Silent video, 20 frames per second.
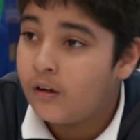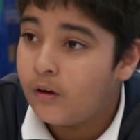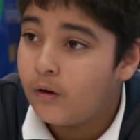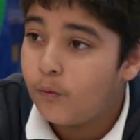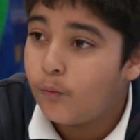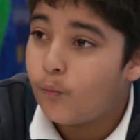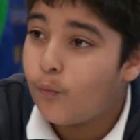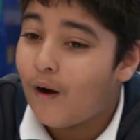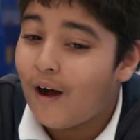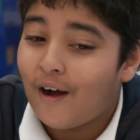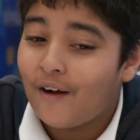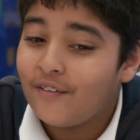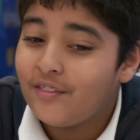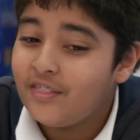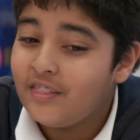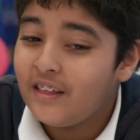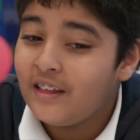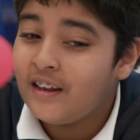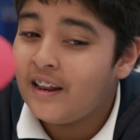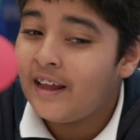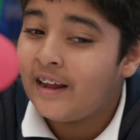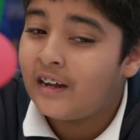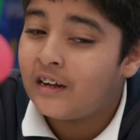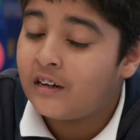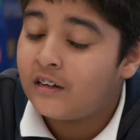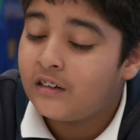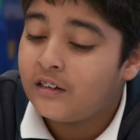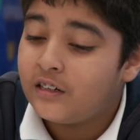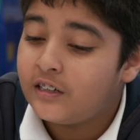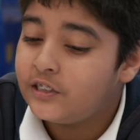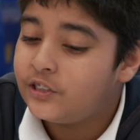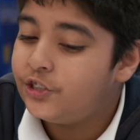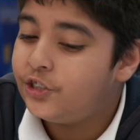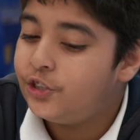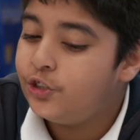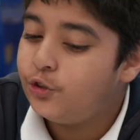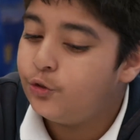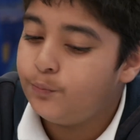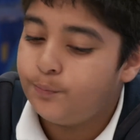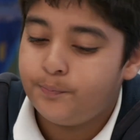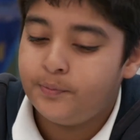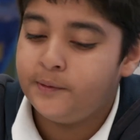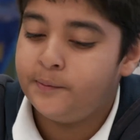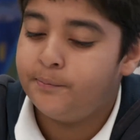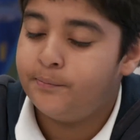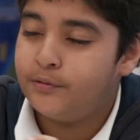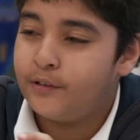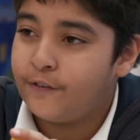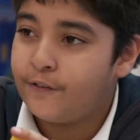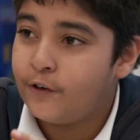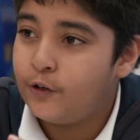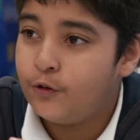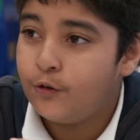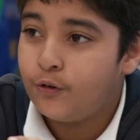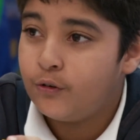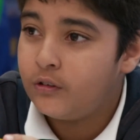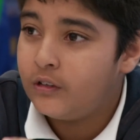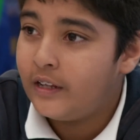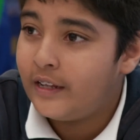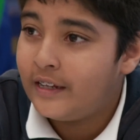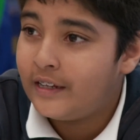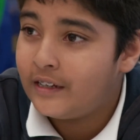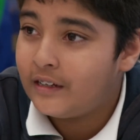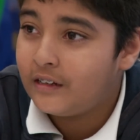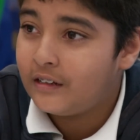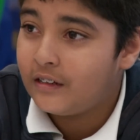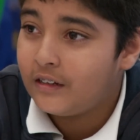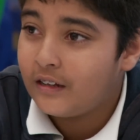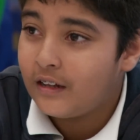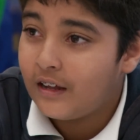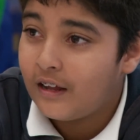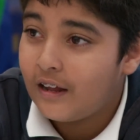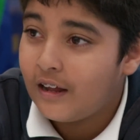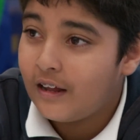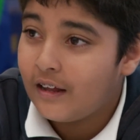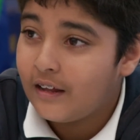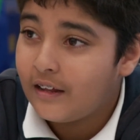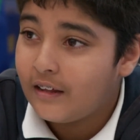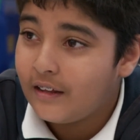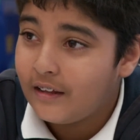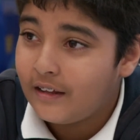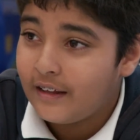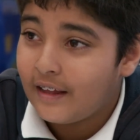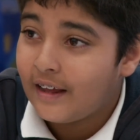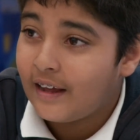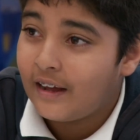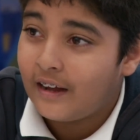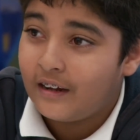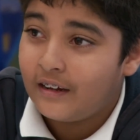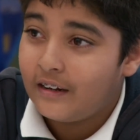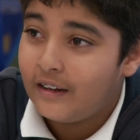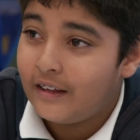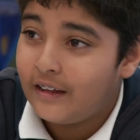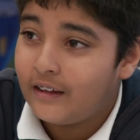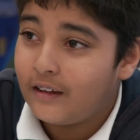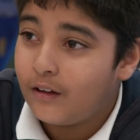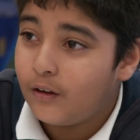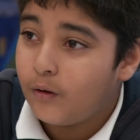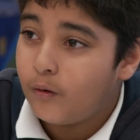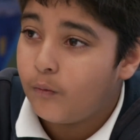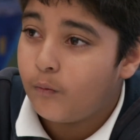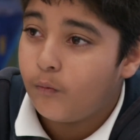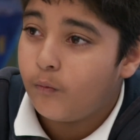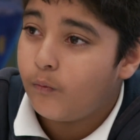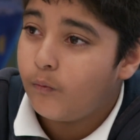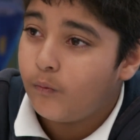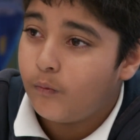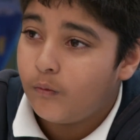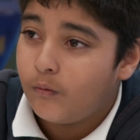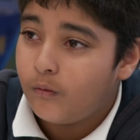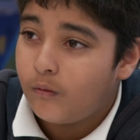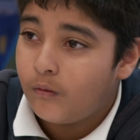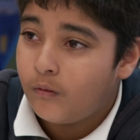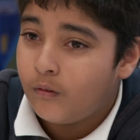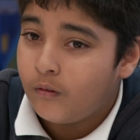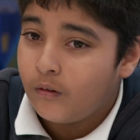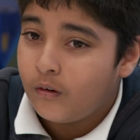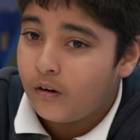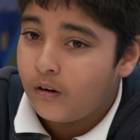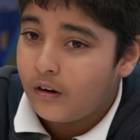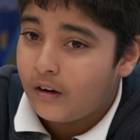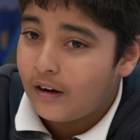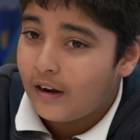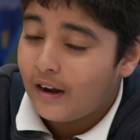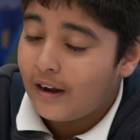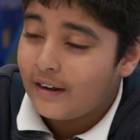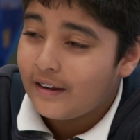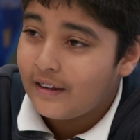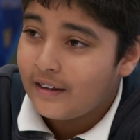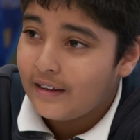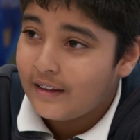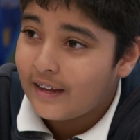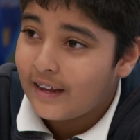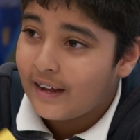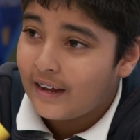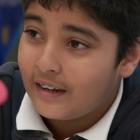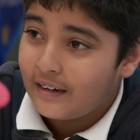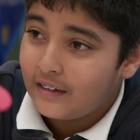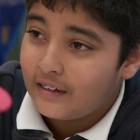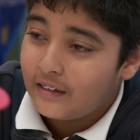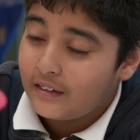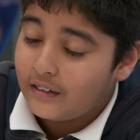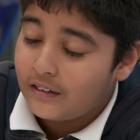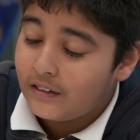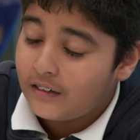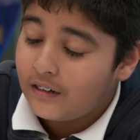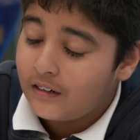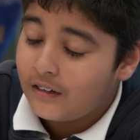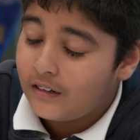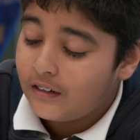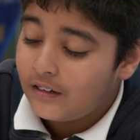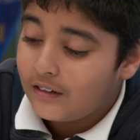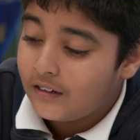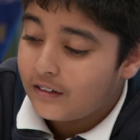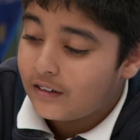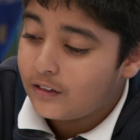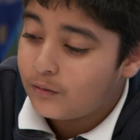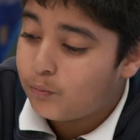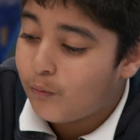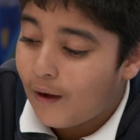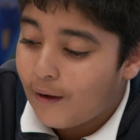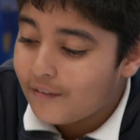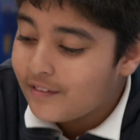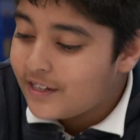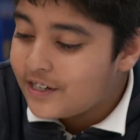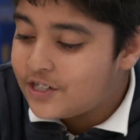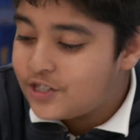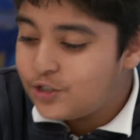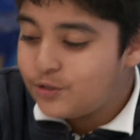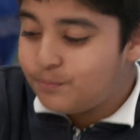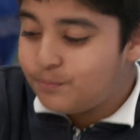why would they like shoot people for no like, yeah, mm-hmm. Yeah, like why would they shoot